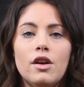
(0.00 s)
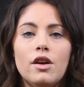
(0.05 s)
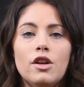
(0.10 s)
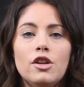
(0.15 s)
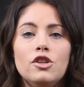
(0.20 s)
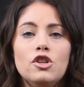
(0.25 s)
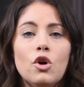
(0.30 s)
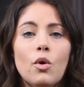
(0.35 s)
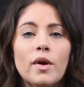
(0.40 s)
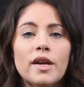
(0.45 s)

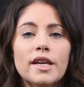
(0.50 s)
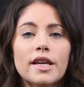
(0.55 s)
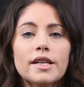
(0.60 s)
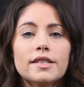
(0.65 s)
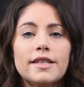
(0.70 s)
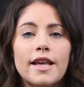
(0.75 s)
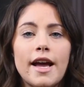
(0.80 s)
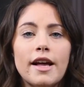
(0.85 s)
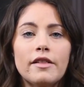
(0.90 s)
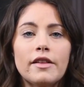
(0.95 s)
Knowing
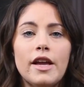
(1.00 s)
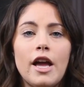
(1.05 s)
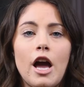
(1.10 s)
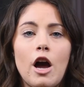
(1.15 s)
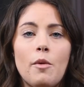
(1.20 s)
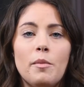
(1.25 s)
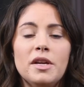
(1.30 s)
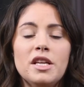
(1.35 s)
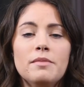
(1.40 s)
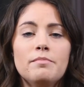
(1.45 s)
exactly how
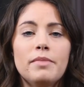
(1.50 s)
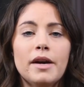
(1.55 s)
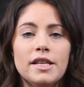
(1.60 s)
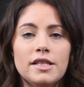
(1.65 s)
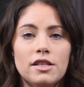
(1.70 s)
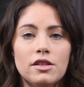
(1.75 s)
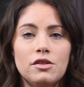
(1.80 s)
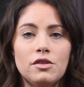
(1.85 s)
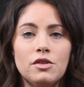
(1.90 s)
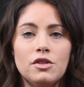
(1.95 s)
many
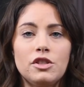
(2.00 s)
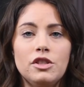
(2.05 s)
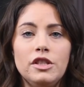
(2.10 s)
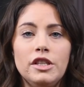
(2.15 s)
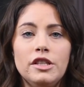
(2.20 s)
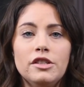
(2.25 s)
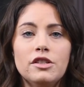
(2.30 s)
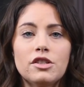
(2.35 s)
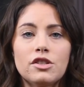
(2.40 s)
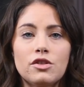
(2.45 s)
bicycles you
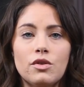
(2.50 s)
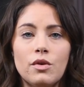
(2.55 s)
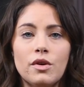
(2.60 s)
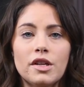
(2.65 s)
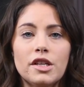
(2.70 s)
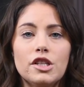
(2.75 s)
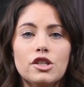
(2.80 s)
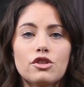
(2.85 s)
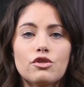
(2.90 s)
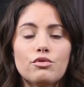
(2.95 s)
need to store
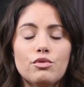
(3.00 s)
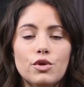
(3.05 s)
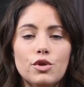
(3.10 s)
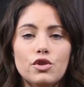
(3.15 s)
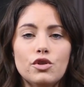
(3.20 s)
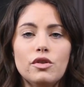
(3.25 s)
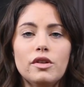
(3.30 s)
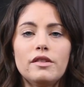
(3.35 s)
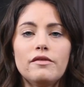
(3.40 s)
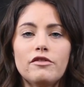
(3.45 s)
is
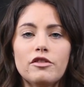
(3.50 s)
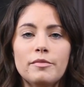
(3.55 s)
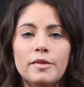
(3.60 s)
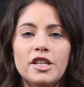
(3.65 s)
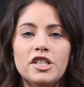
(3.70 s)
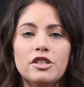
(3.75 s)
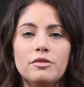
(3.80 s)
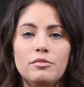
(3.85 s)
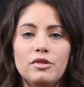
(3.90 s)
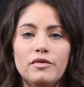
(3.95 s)
crucial
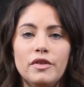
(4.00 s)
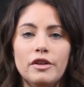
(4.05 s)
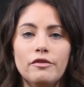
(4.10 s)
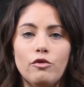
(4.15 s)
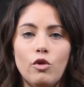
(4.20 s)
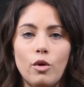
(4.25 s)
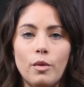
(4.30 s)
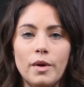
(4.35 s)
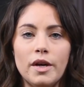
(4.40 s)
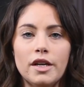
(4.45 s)
information moving
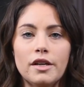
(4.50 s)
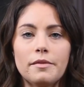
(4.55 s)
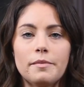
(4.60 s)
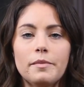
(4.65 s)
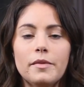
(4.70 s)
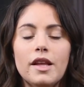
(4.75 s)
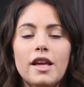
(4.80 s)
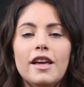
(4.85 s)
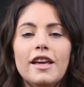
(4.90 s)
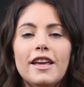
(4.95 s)
forward.
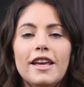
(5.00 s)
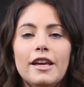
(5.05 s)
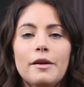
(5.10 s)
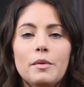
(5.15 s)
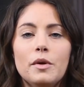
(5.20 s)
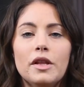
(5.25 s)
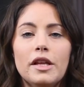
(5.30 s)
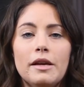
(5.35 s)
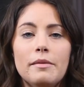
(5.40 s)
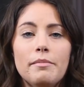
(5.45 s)
It
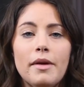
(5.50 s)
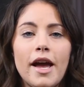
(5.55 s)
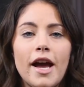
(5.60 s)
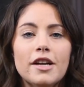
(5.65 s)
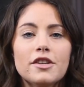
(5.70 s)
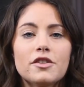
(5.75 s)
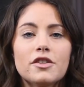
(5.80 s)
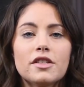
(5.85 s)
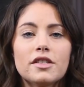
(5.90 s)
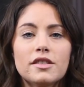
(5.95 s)
will impact
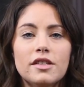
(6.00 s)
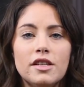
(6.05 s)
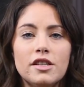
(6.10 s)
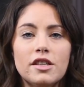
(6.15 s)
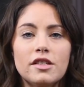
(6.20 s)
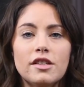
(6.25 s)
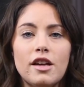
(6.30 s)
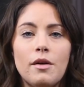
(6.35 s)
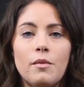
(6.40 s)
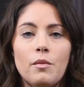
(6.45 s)
your
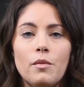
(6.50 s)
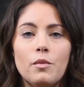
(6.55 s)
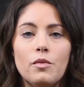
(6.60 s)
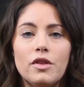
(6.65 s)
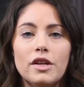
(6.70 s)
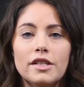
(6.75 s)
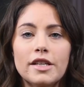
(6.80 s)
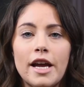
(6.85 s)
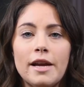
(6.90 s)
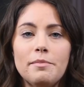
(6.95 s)
decisions on the
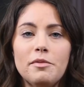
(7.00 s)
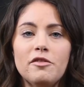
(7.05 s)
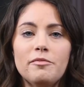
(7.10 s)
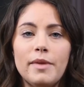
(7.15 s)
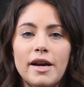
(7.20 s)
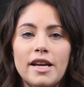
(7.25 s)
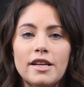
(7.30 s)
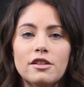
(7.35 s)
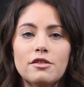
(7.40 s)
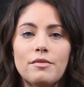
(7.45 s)
type of
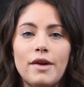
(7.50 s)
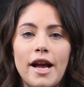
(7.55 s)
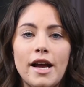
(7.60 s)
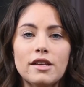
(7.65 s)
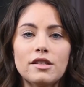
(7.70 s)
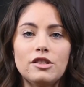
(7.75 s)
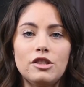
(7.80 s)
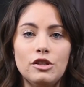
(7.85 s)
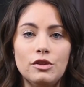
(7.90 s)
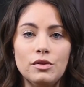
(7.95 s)
bike
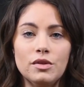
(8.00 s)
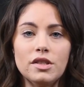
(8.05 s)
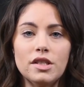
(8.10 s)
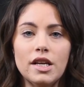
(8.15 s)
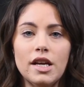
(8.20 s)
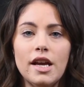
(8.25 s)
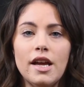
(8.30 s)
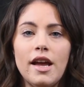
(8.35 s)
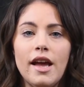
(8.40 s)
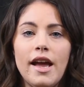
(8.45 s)
racks used
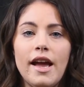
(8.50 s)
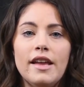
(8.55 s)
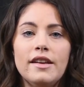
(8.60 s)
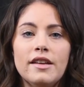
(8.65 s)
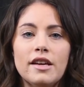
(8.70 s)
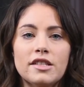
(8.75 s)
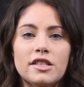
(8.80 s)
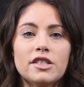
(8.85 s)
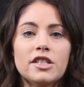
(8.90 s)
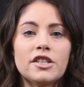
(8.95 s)
and
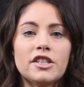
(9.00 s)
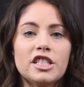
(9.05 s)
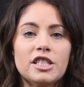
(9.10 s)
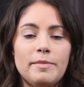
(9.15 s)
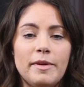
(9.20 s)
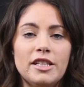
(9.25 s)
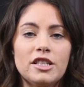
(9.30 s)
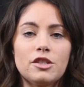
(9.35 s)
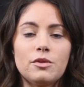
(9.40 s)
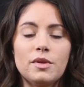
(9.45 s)
necessary
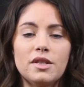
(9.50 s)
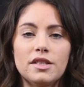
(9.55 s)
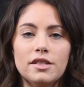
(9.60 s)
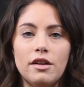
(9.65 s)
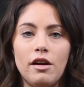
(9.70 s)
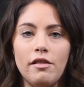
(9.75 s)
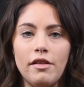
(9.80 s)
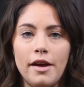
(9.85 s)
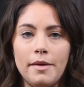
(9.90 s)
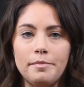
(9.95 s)
space to
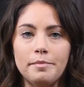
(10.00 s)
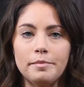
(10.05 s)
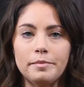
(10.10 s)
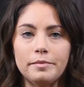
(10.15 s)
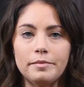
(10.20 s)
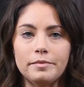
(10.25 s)
install them.